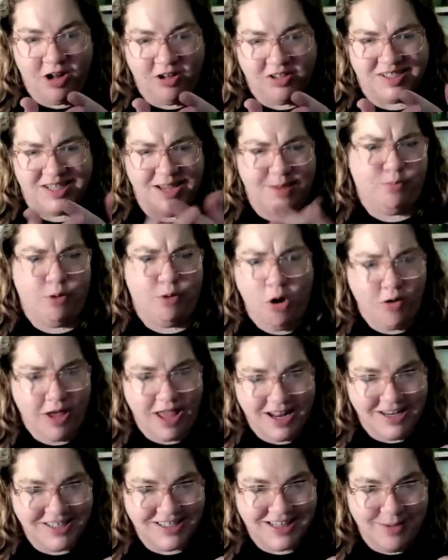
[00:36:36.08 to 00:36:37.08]
criminals. They broke
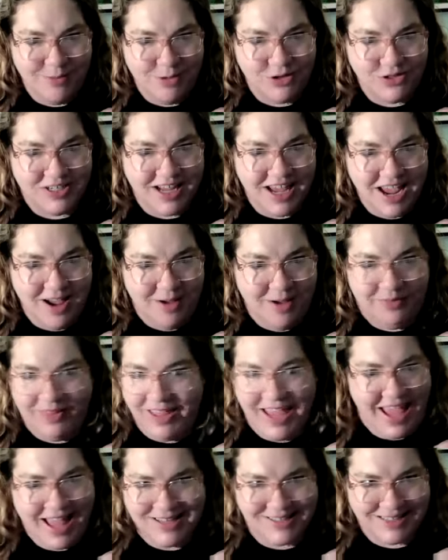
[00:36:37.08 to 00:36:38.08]
into that museum. They
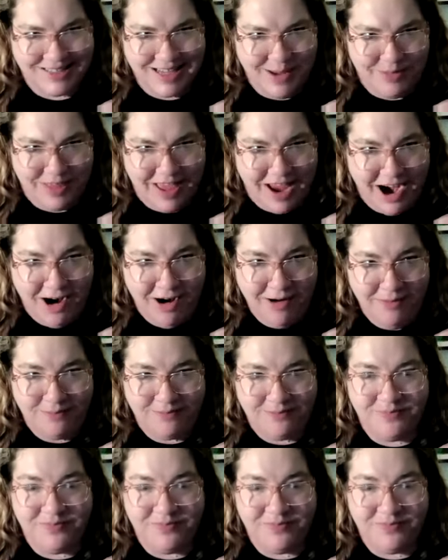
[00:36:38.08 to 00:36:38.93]
can't sleep there.